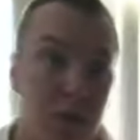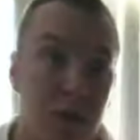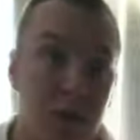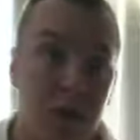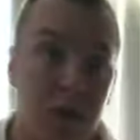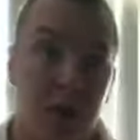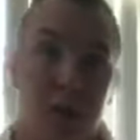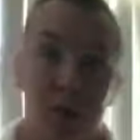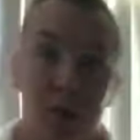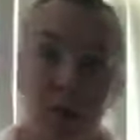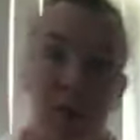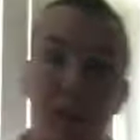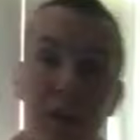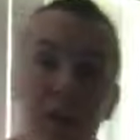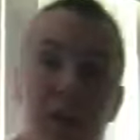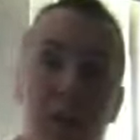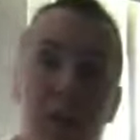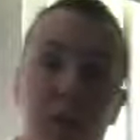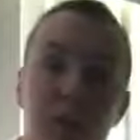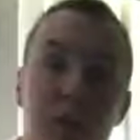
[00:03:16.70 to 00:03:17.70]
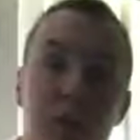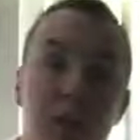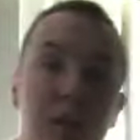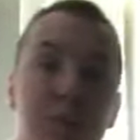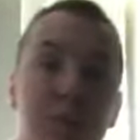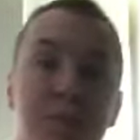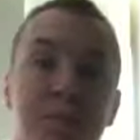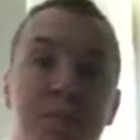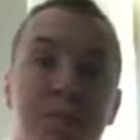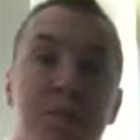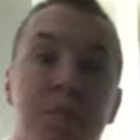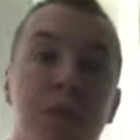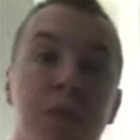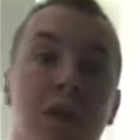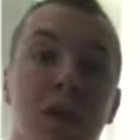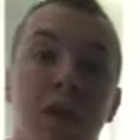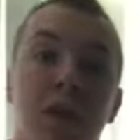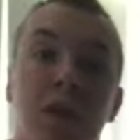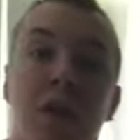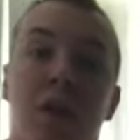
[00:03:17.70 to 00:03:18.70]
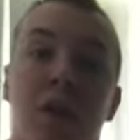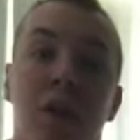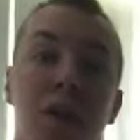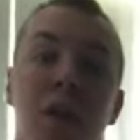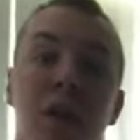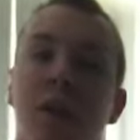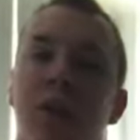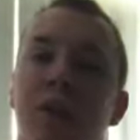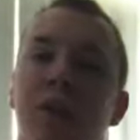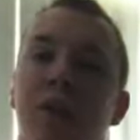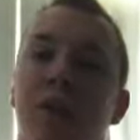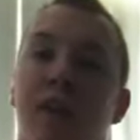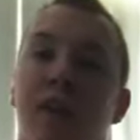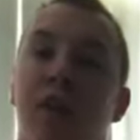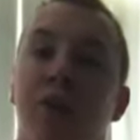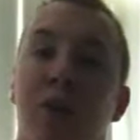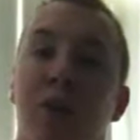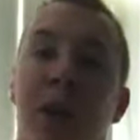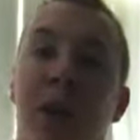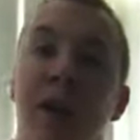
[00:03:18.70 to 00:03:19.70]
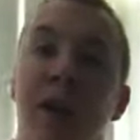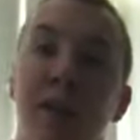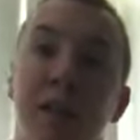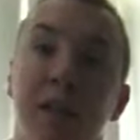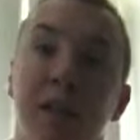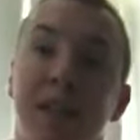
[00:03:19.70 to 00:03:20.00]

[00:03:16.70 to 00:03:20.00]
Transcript: I think it's a great summer scent. And then the other Creed I tried